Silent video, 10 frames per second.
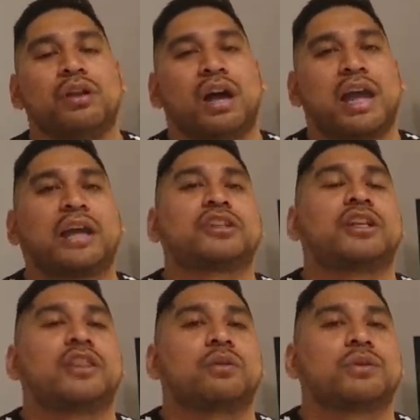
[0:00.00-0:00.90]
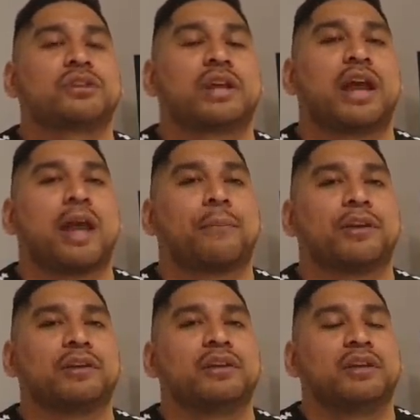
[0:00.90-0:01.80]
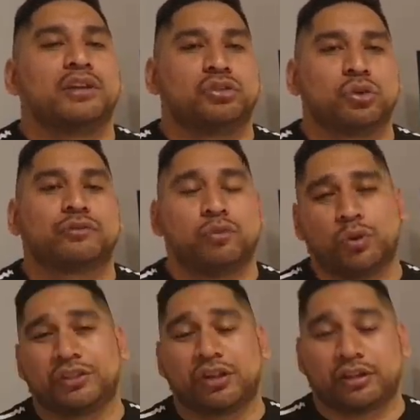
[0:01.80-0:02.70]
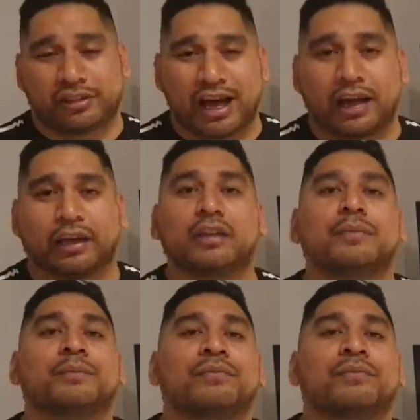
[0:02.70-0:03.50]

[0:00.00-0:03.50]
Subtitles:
I actually think what's going to happen is George Ford is going to target